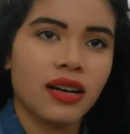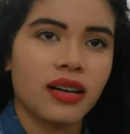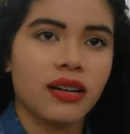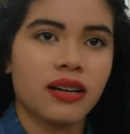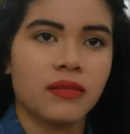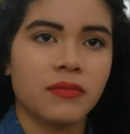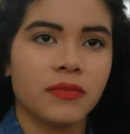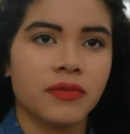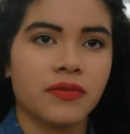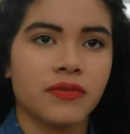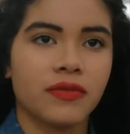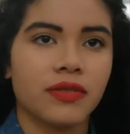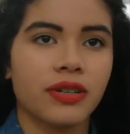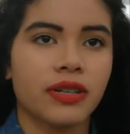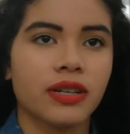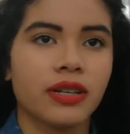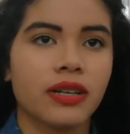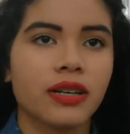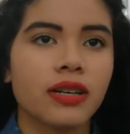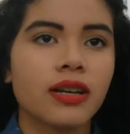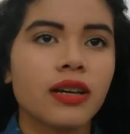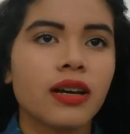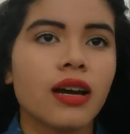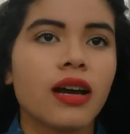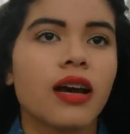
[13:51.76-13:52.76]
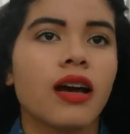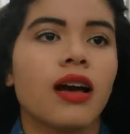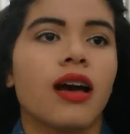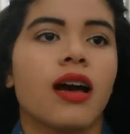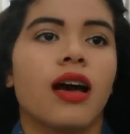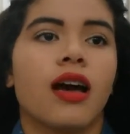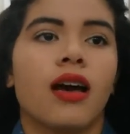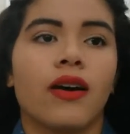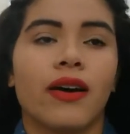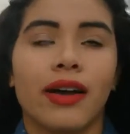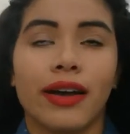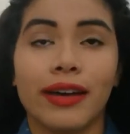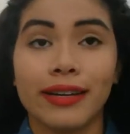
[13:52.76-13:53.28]
I'm a freak.
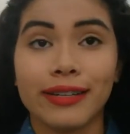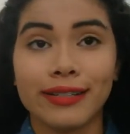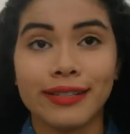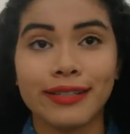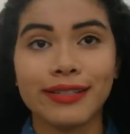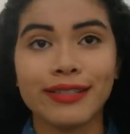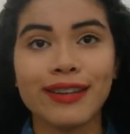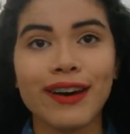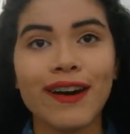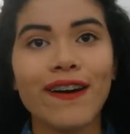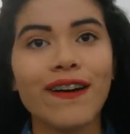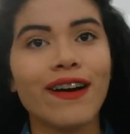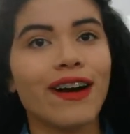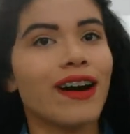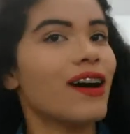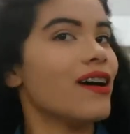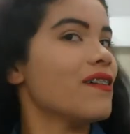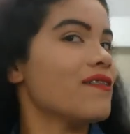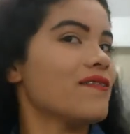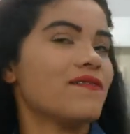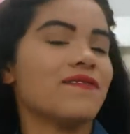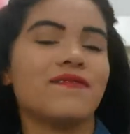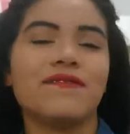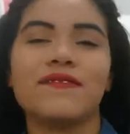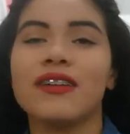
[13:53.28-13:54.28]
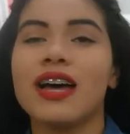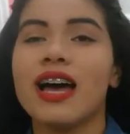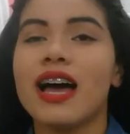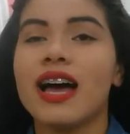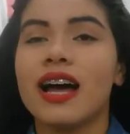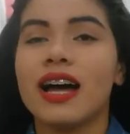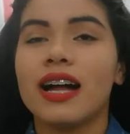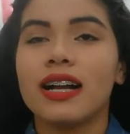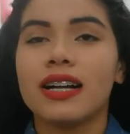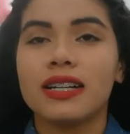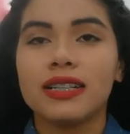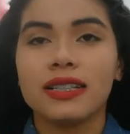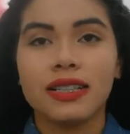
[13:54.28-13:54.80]
Okay, so
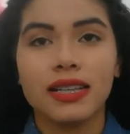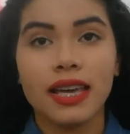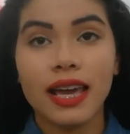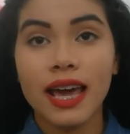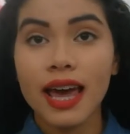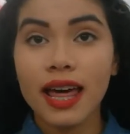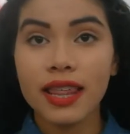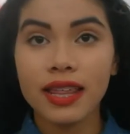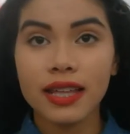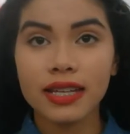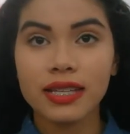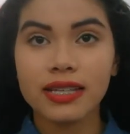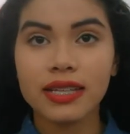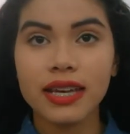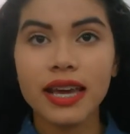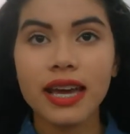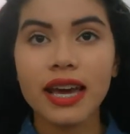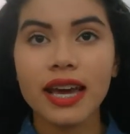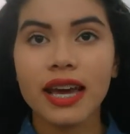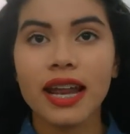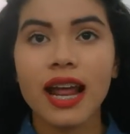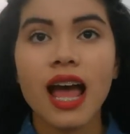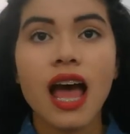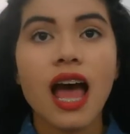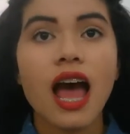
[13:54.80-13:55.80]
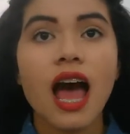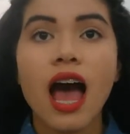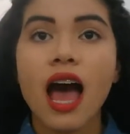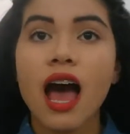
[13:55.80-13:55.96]
yeah, that's it.